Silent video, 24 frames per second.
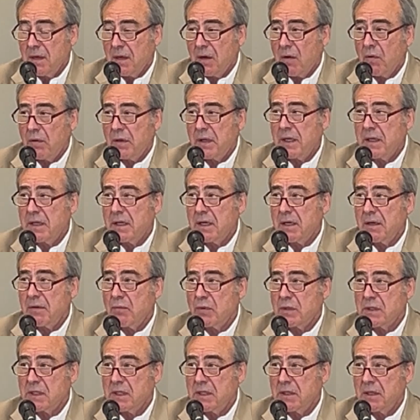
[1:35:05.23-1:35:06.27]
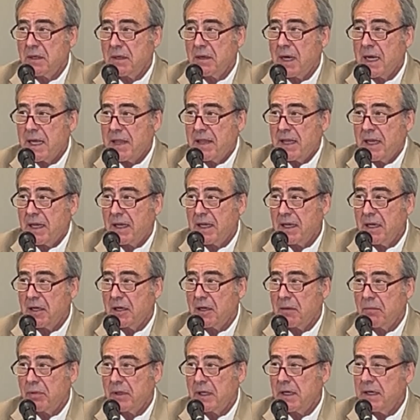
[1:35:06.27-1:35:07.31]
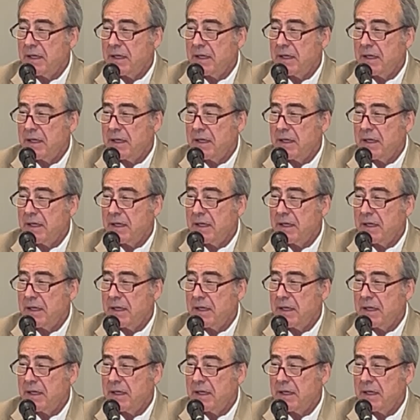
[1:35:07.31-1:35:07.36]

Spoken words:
Only that it was, I think, incomplete.